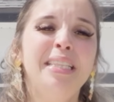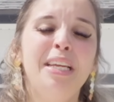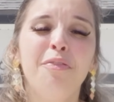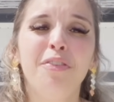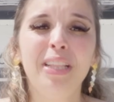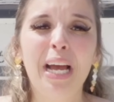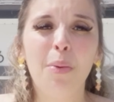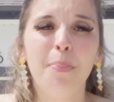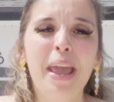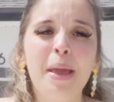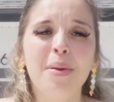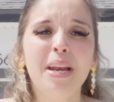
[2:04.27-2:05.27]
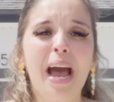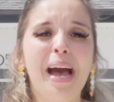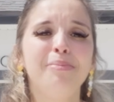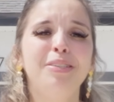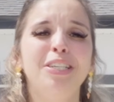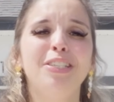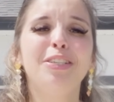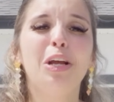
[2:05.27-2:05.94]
different down payment options,